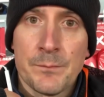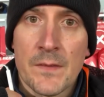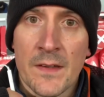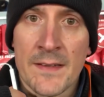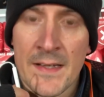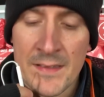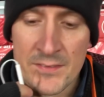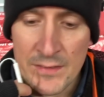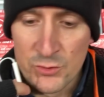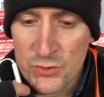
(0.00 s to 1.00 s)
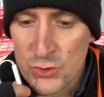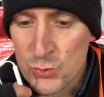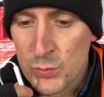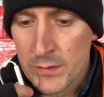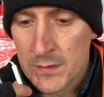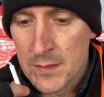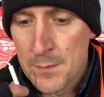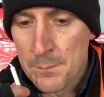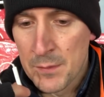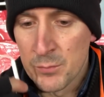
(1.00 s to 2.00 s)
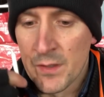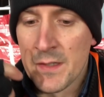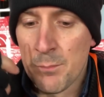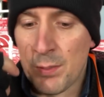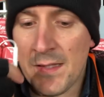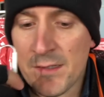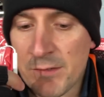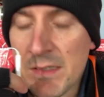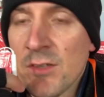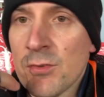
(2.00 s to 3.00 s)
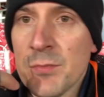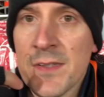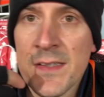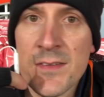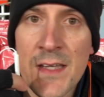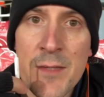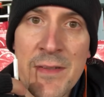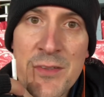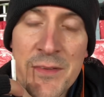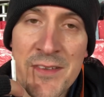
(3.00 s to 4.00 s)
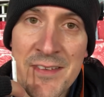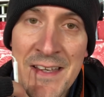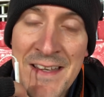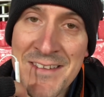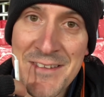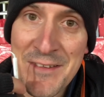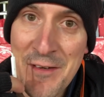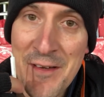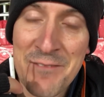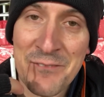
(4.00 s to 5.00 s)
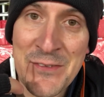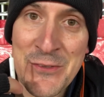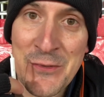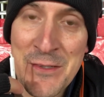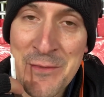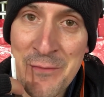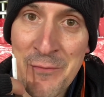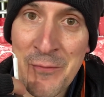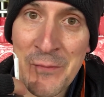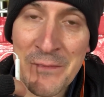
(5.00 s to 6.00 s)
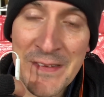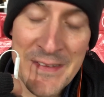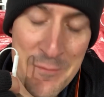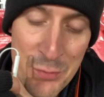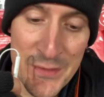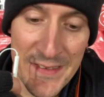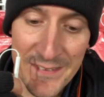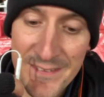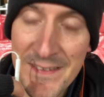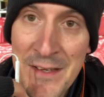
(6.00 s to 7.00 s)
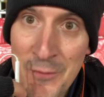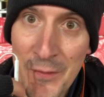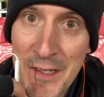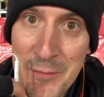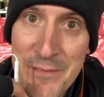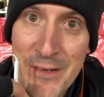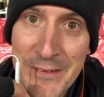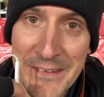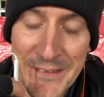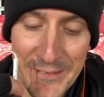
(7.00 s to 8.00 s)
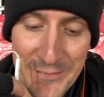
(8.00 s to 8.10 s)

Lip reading: Okay, let's get on to my player ratings from today's game. As you understand, I'm sure you will predict they're not going to be very good